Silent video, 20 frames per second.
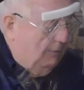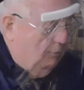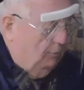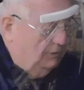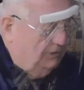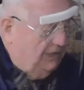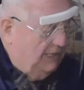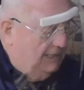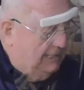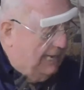
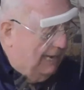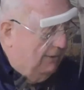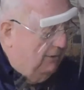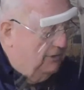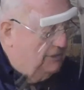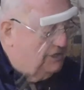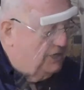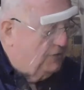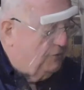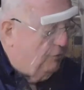well, geez, how
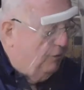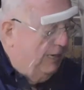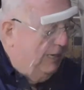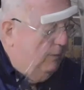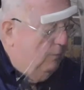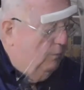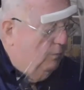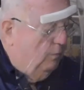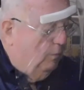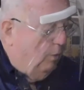does the tree
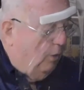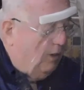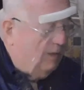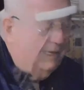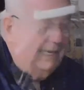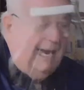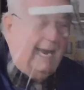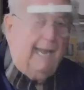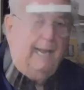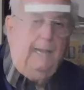work
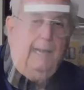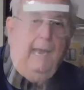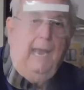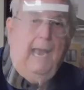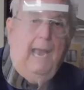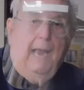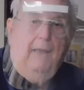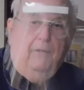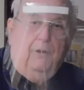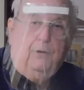out?
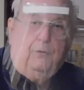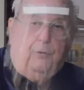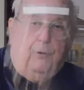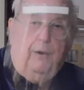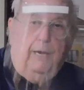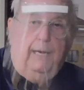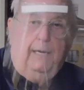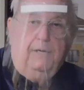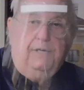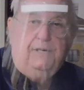The
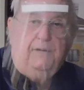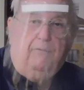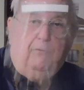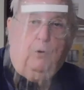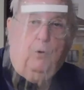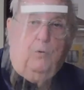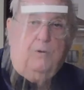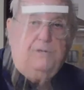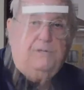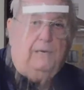tree is, of
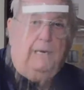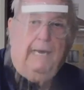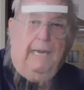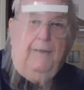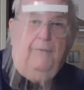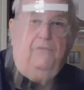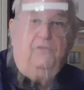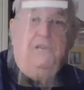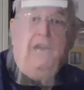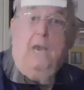course,
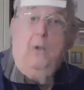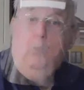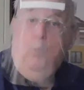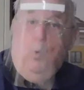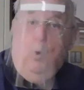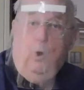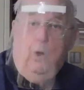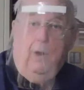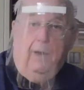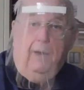leaves and
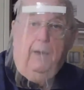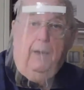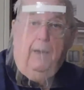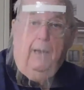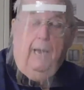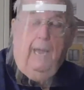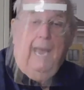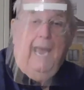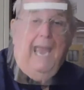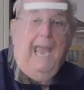wood.
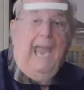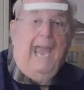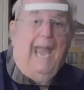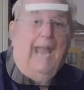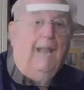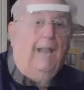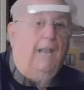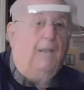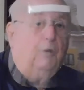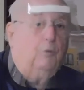
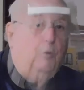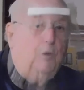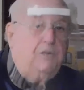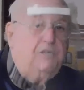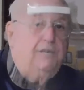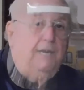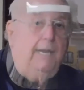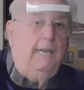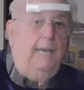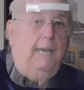And
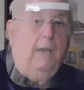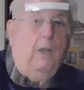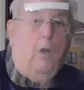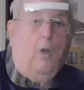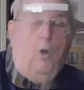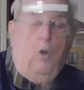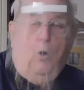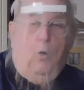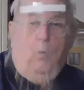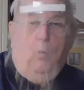electricity
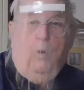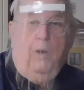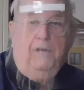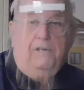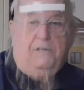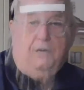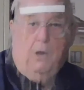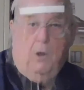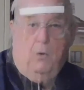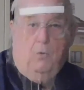always
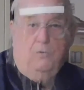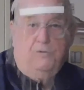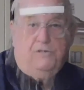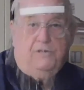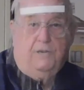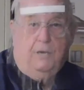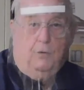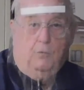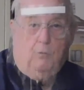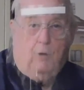goes
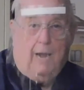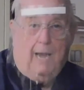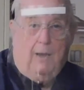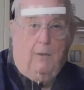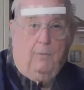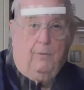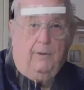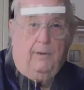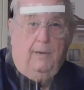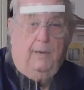to
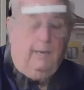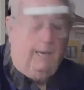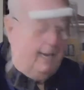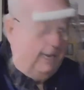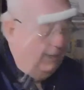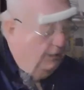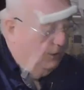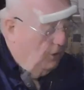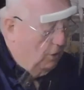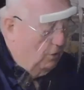ground.
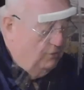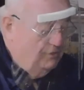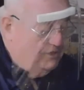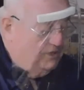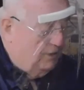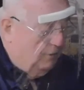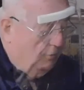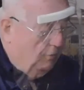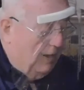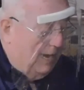It goes
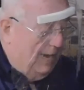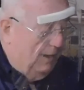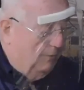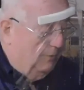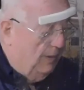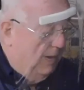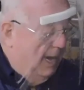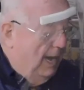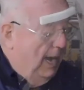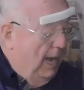to ground.
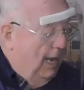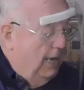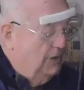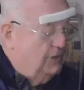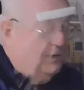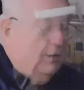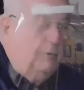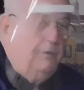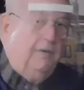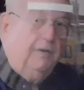
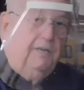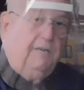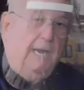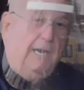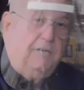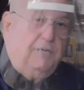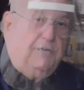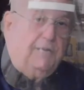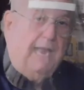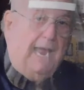So you
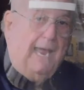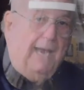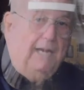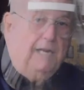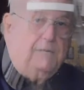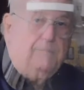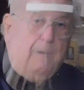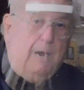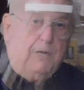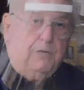touch that,
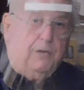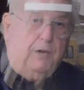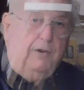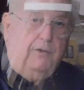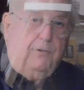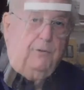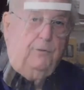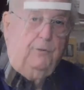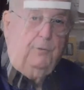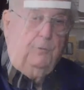especially
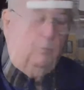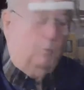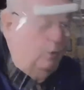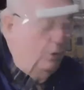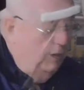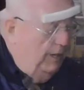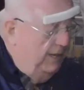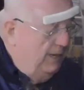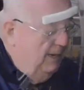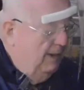through the
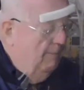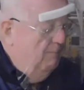wood,